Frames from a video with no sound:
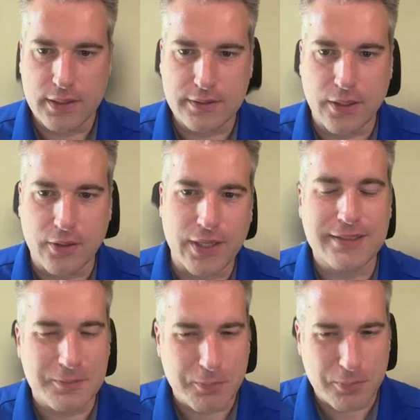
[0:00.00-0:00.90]
So
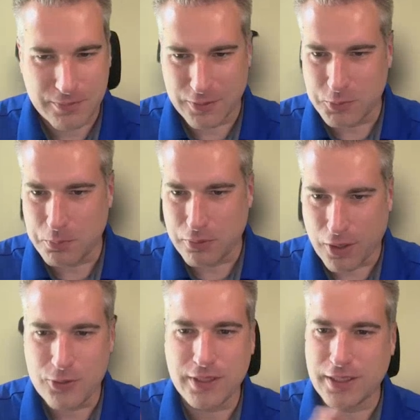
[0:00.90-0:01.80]
there's
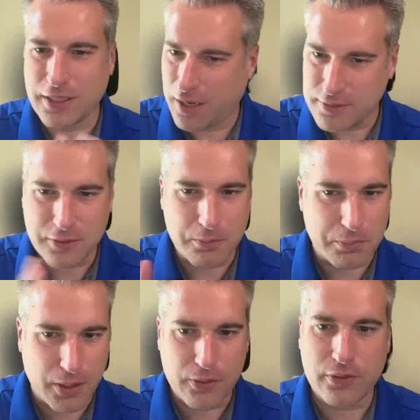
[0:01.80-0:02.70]
pros and cons to
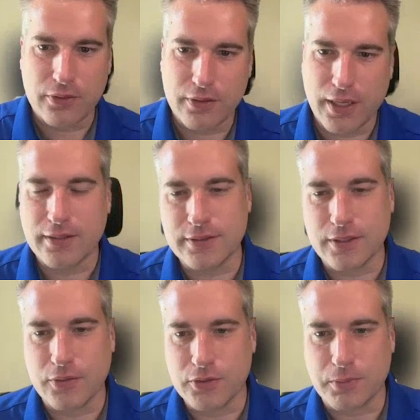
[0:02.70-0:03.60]
both. And
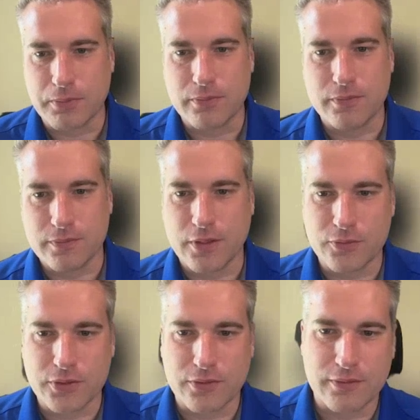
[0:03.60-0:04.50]
so those
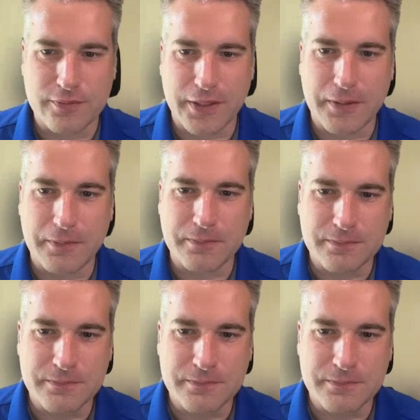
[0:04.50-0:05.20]
are them.